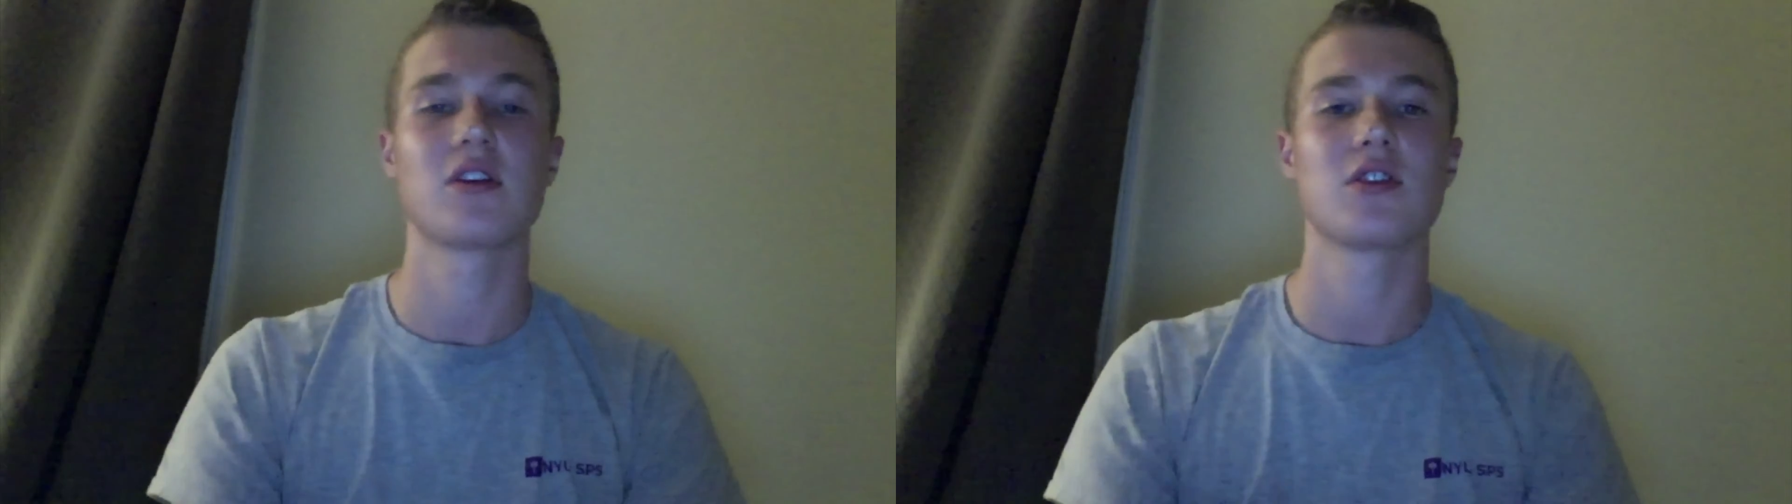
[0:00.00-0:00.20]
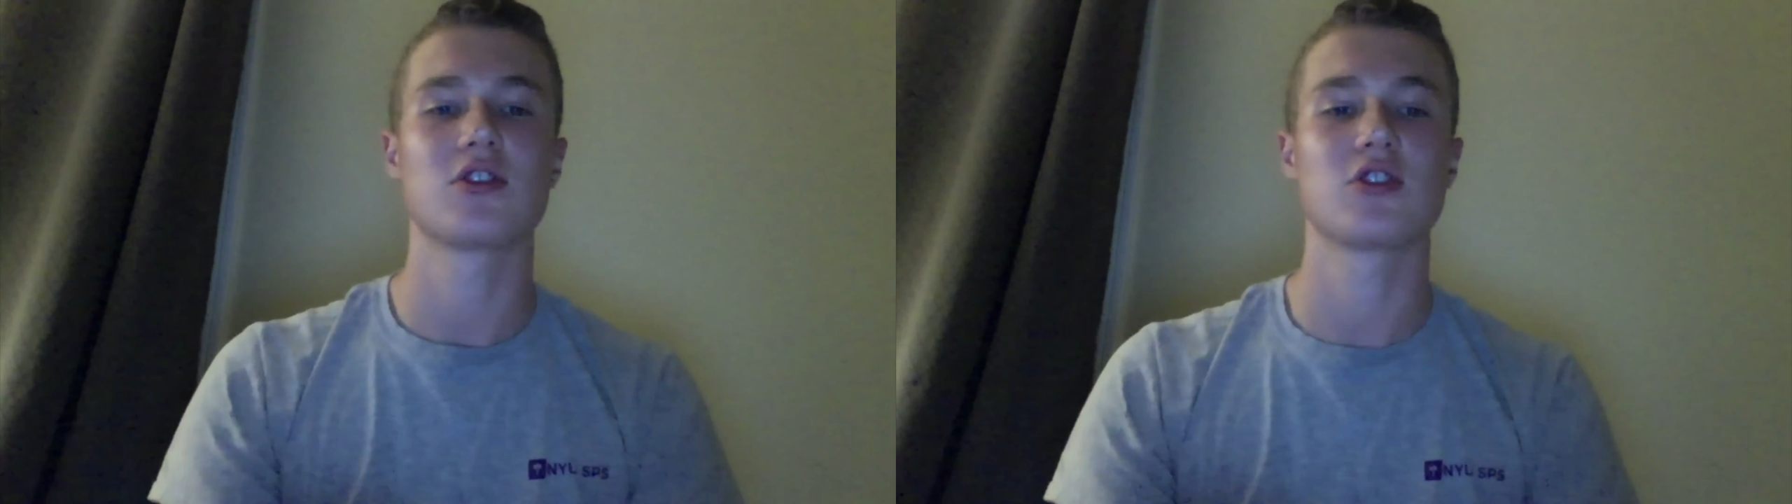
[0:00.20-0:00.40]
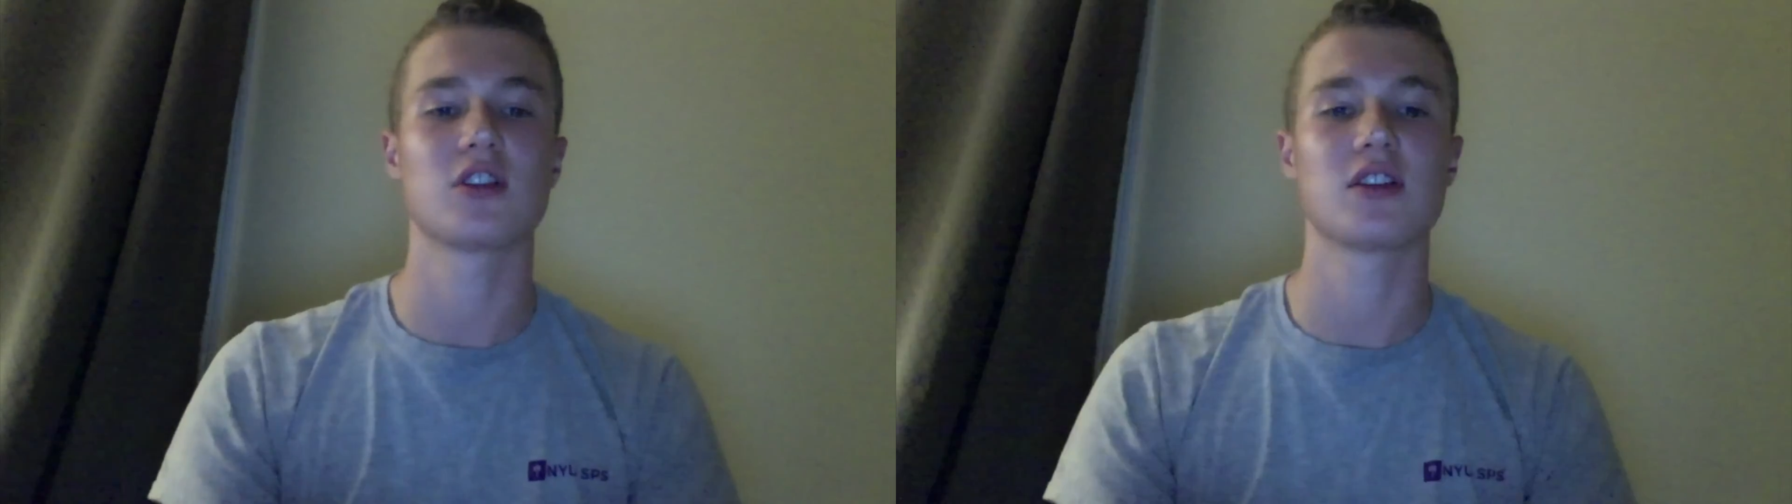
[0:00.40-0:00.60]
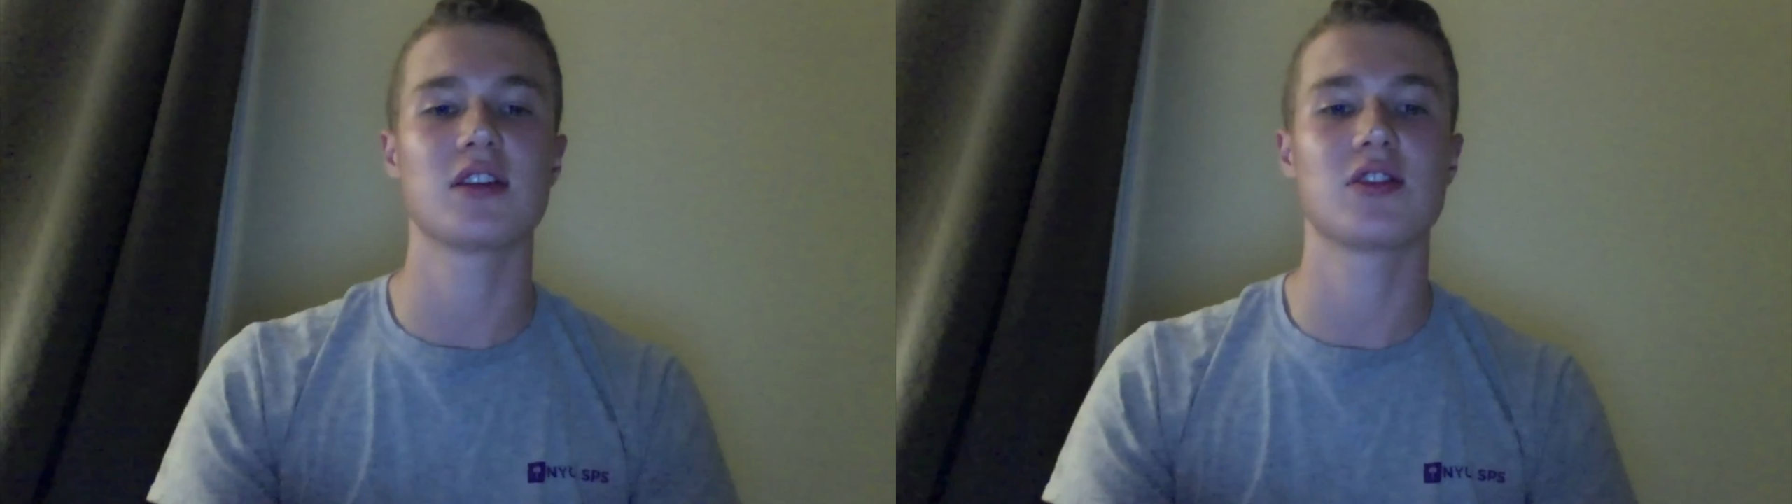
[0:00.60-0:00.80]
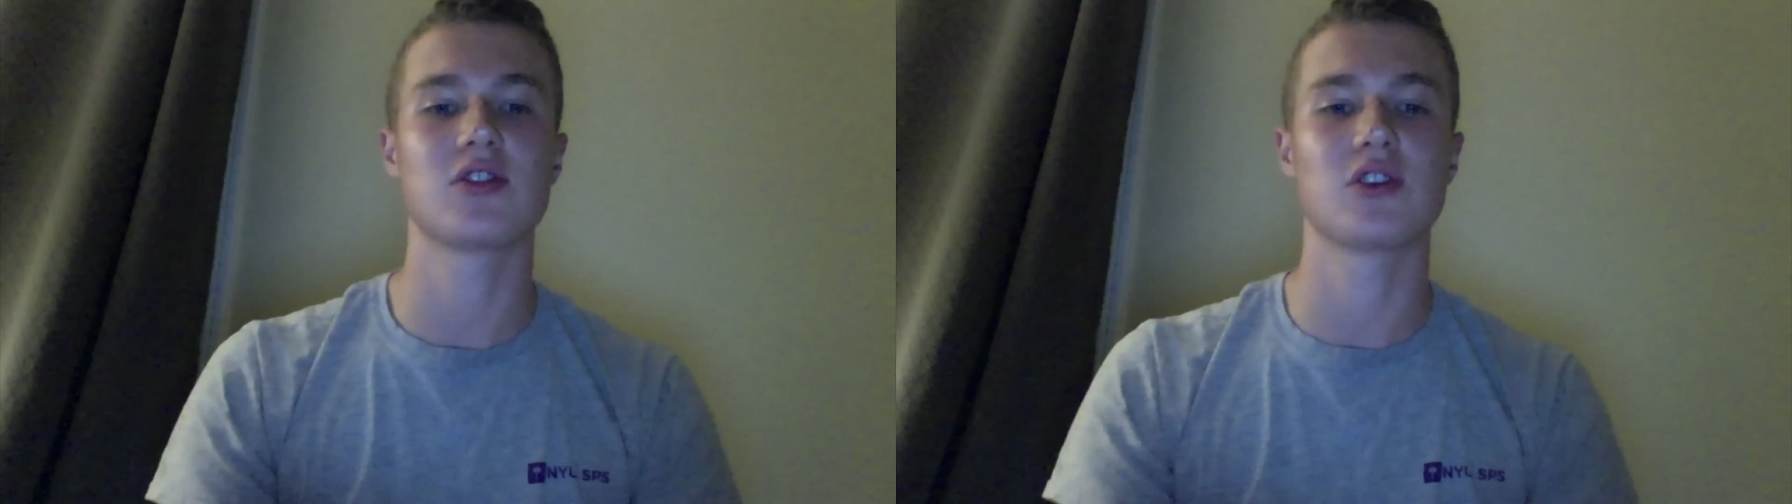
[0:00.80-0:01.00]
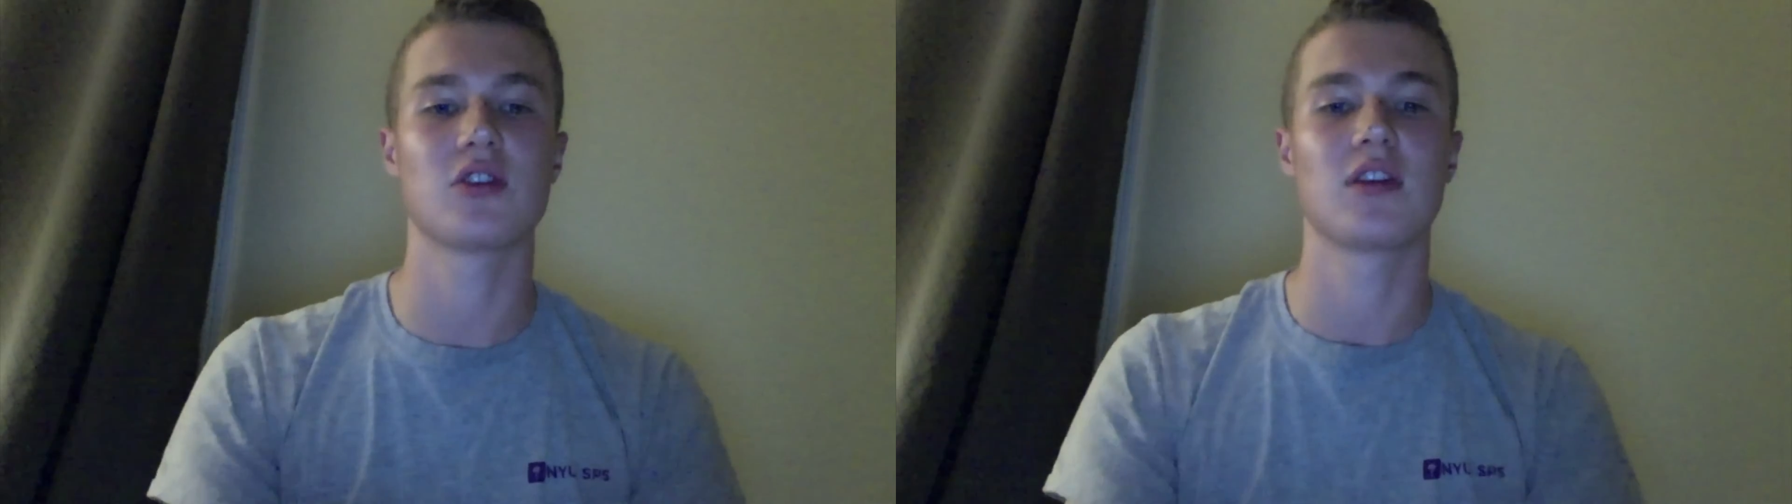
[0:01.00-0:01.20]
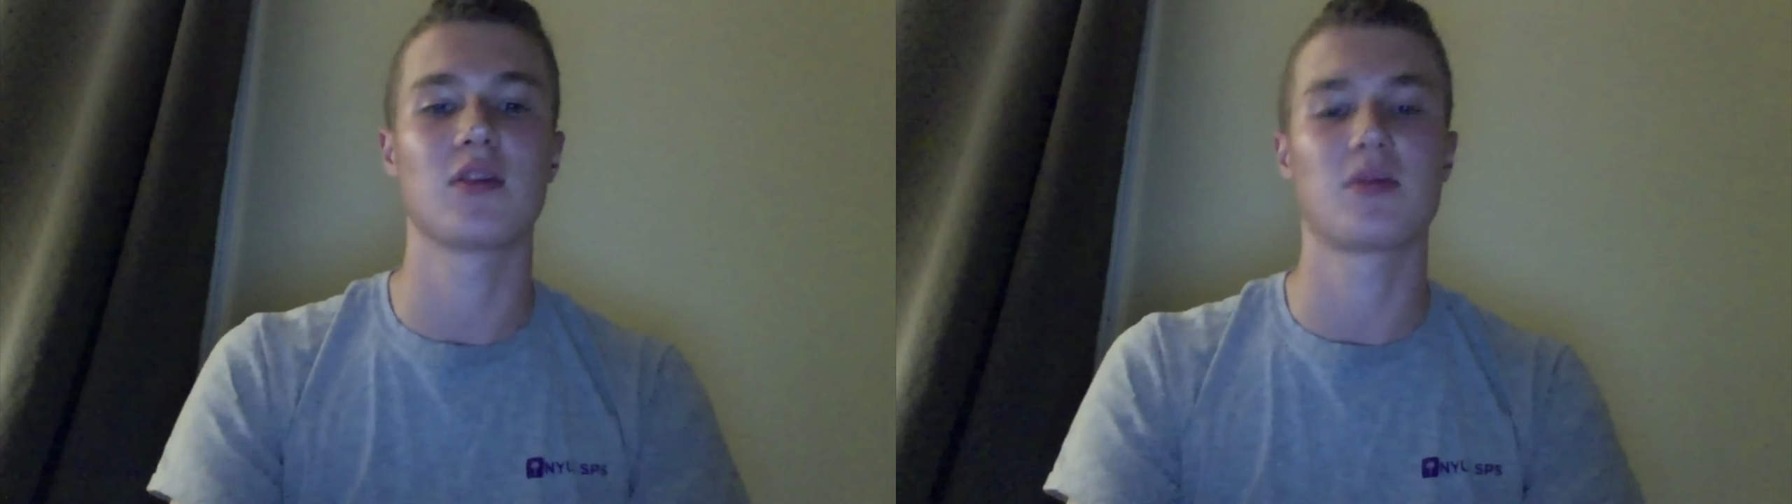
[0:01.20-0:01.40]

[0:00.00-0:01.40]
Just as during the